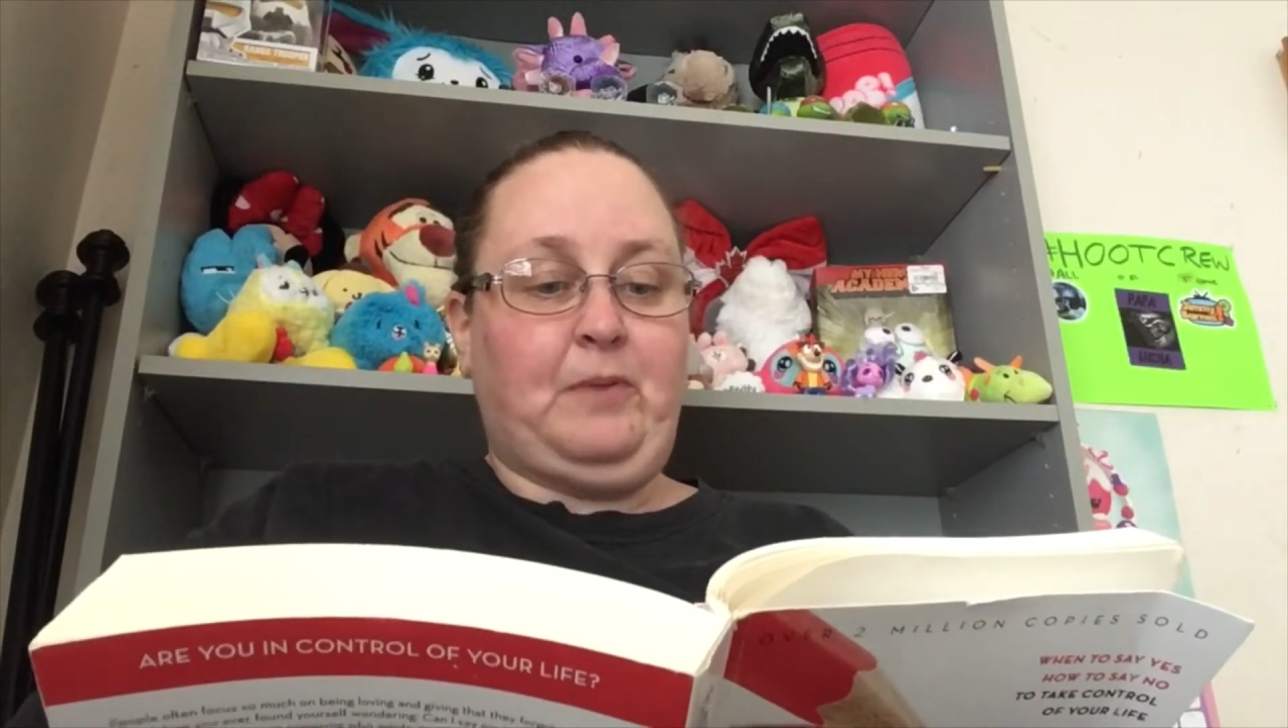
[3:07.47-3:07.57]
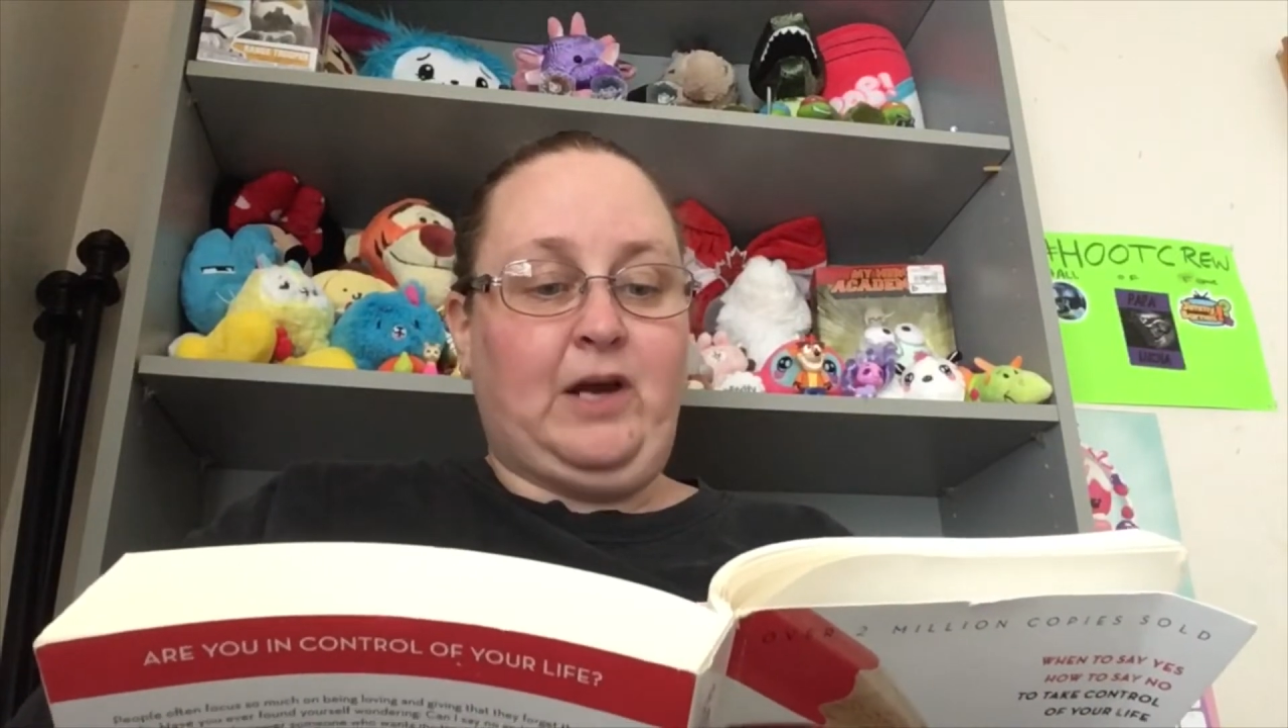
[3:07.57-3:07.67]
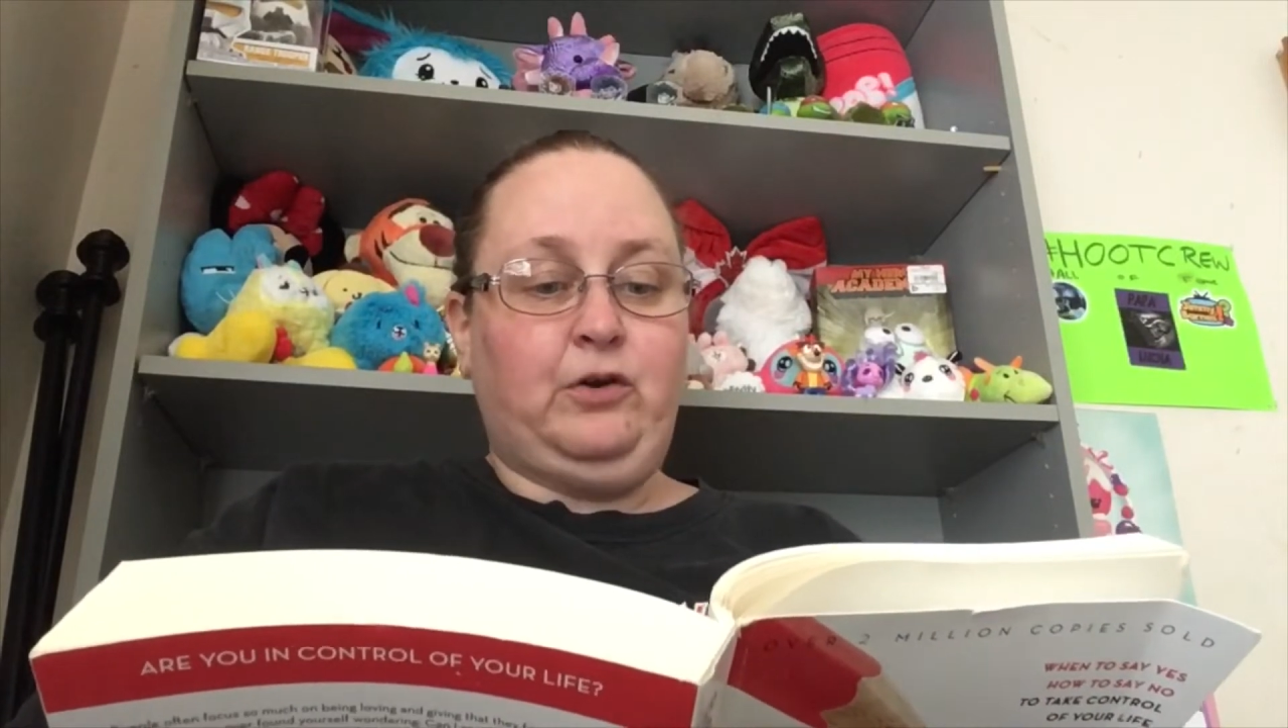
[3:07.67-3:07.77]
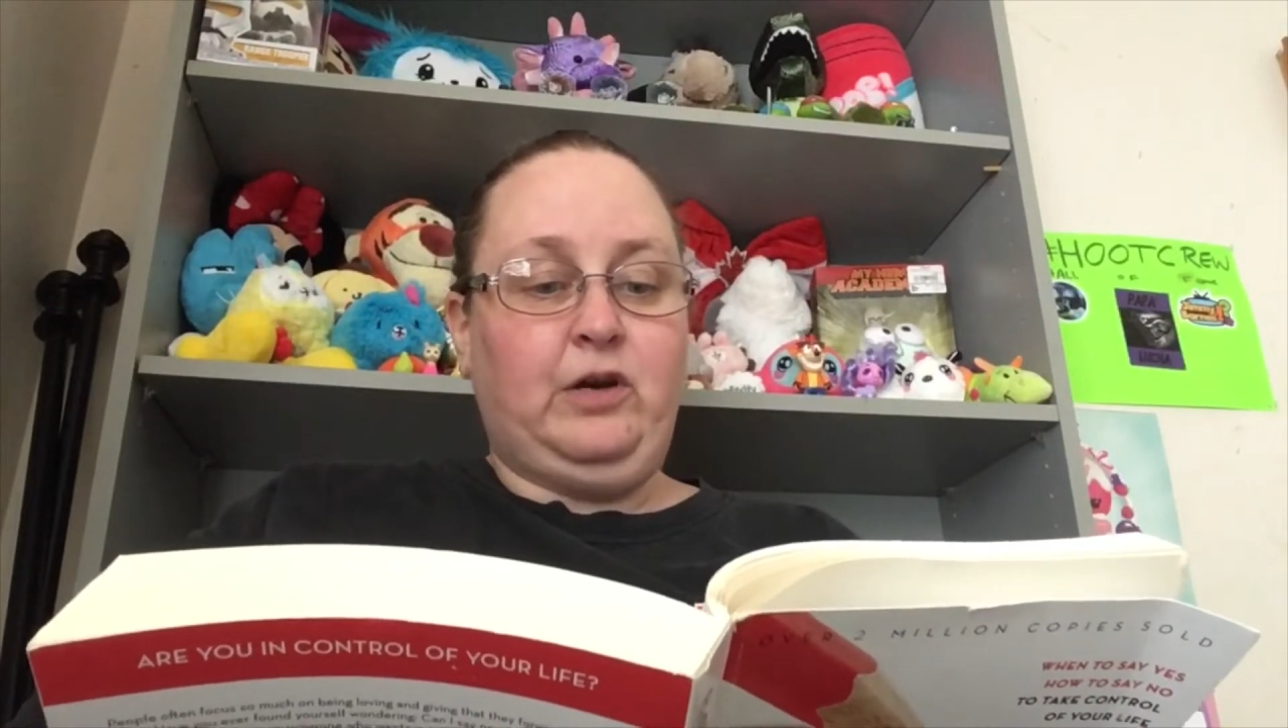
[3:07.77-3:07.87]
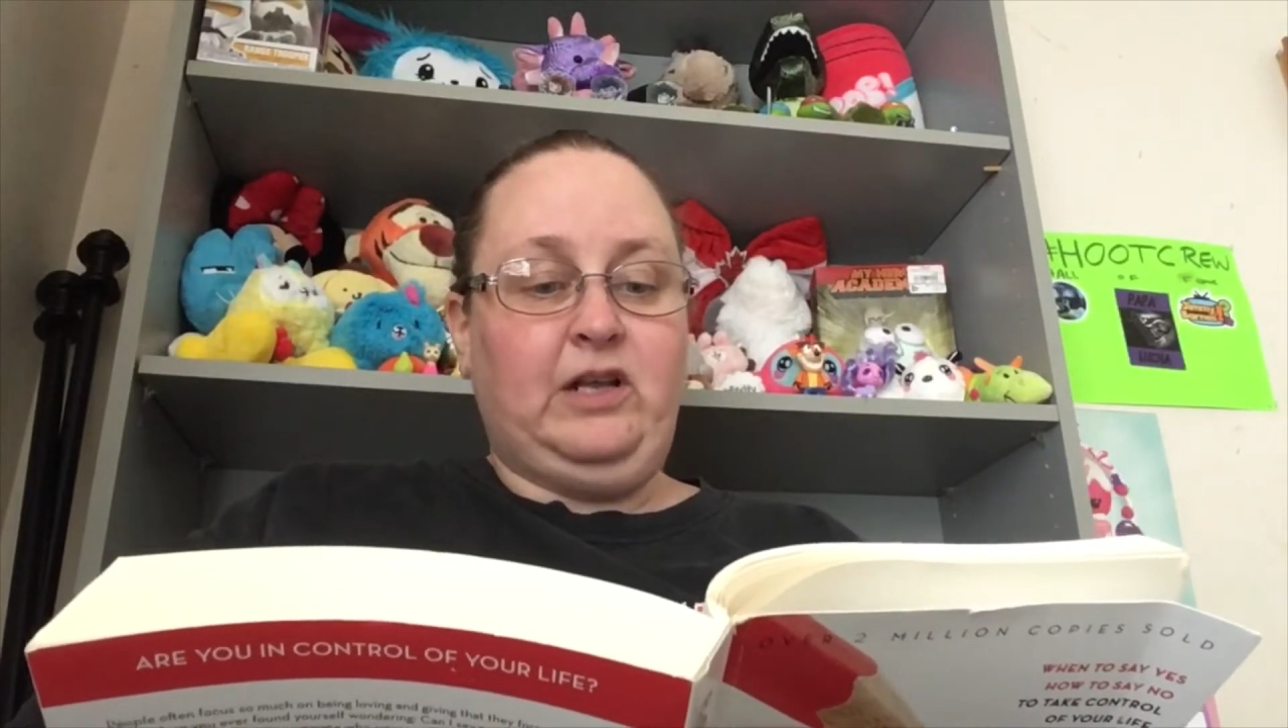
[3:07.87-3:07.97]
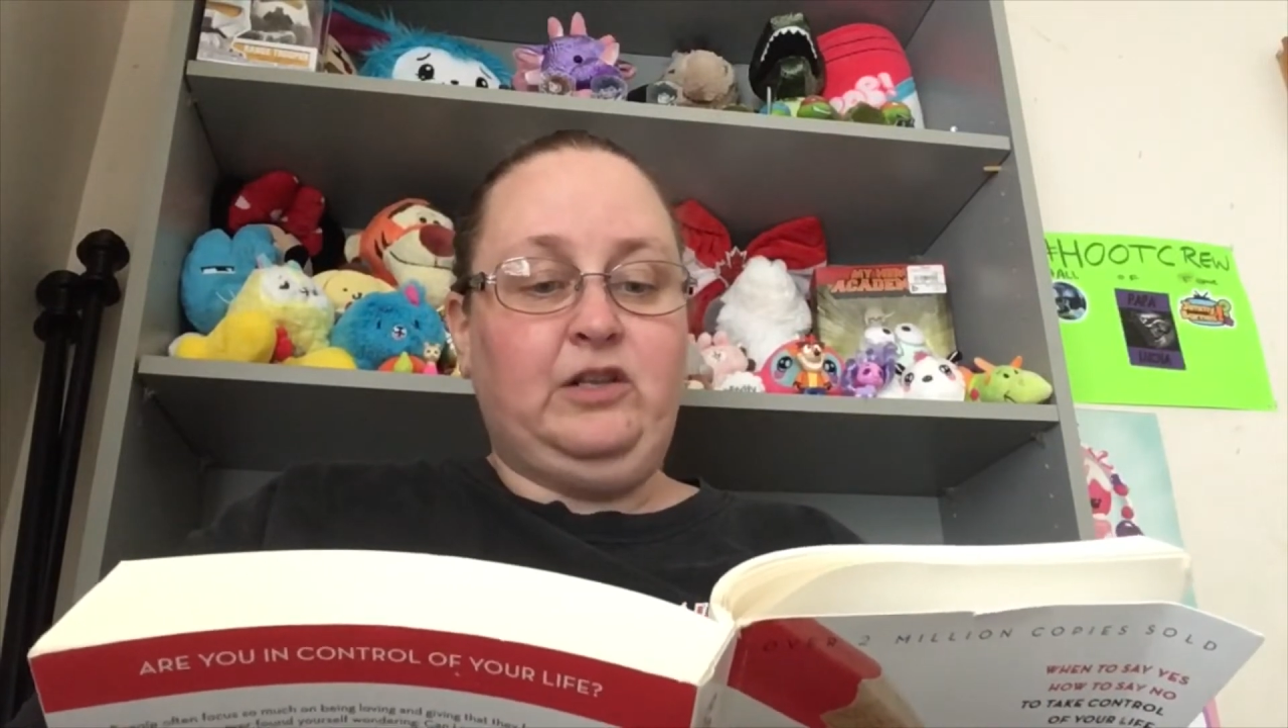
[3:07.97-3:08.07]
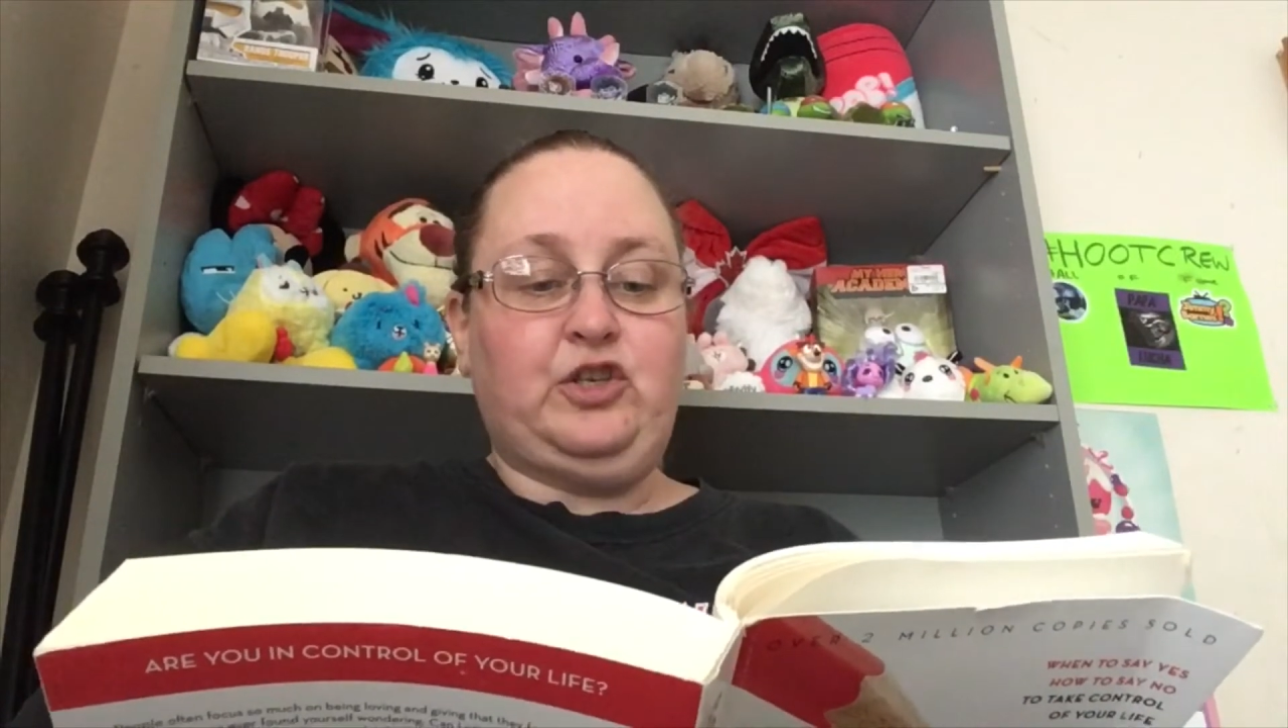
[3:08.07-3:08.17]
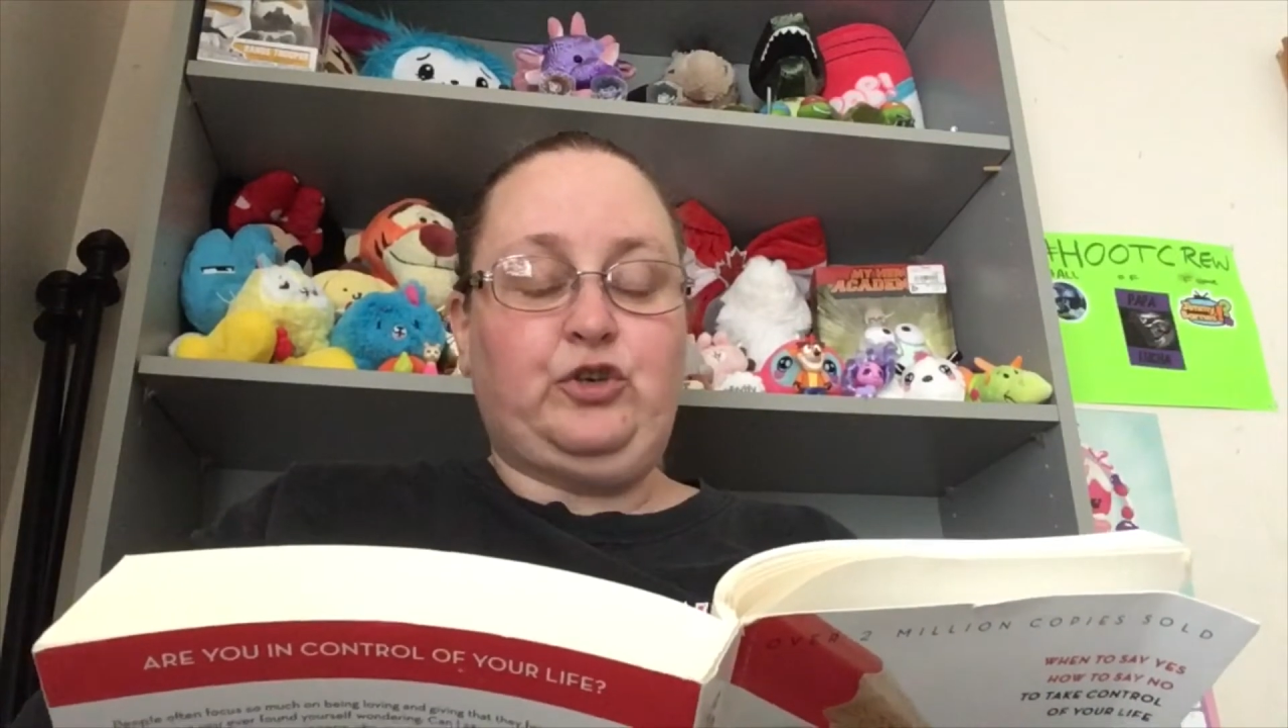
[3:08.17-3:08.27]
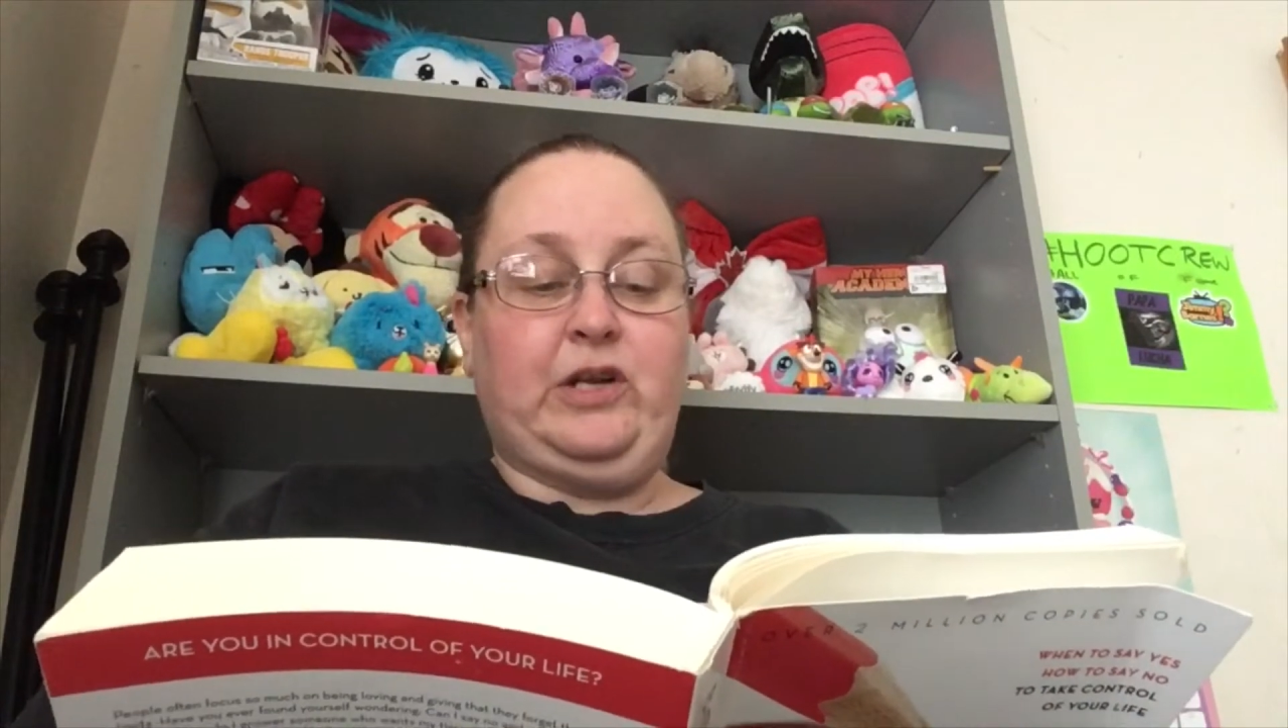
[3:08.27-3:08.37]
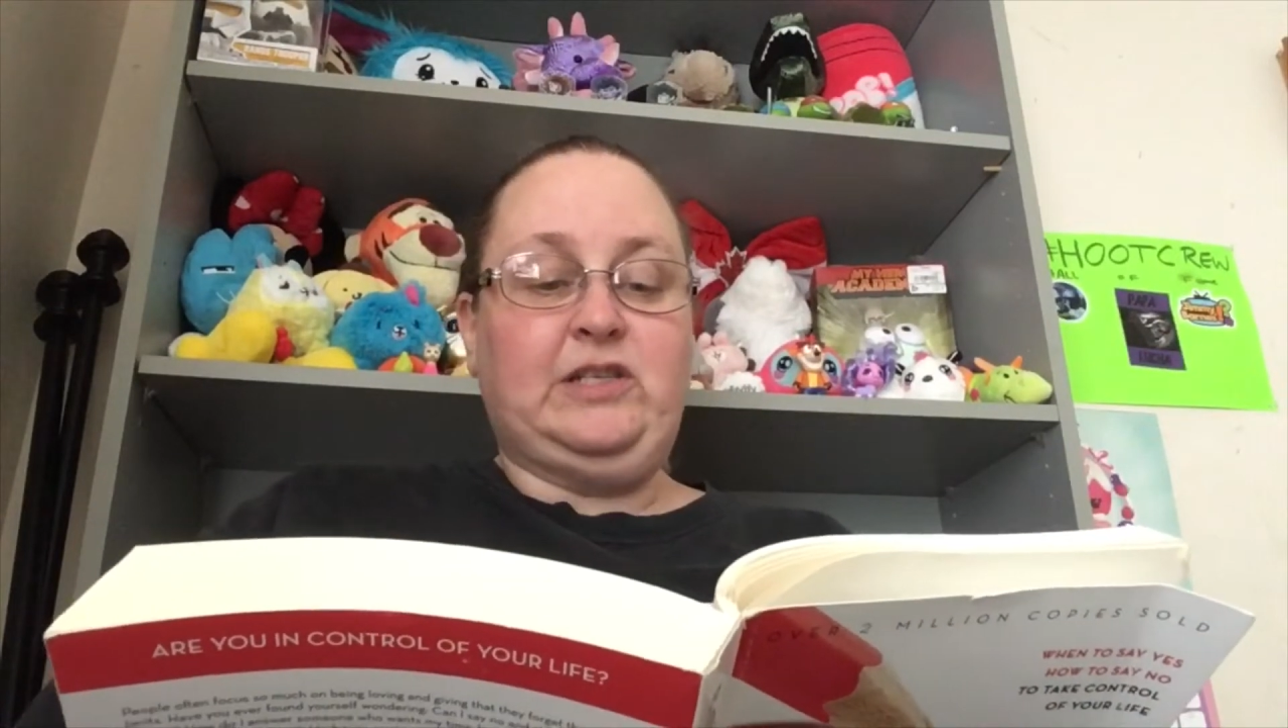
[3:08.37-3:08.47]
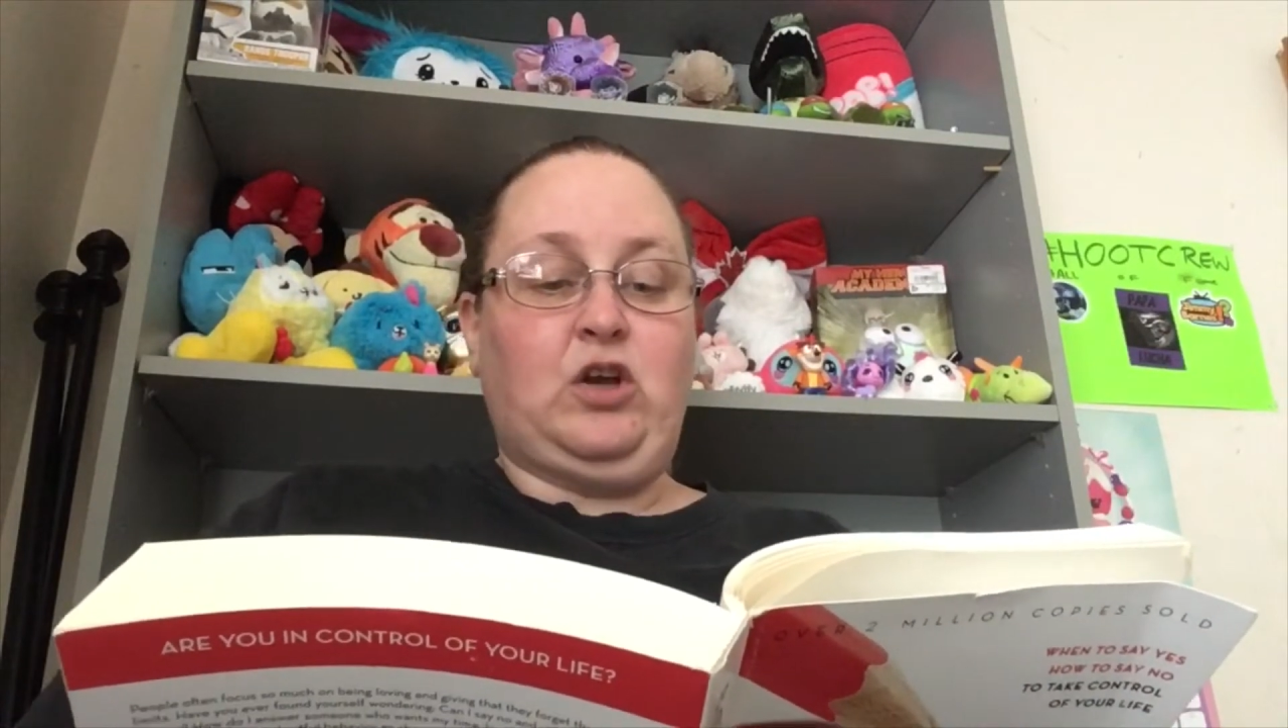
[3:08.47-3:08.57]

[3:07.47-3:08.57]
better illustrates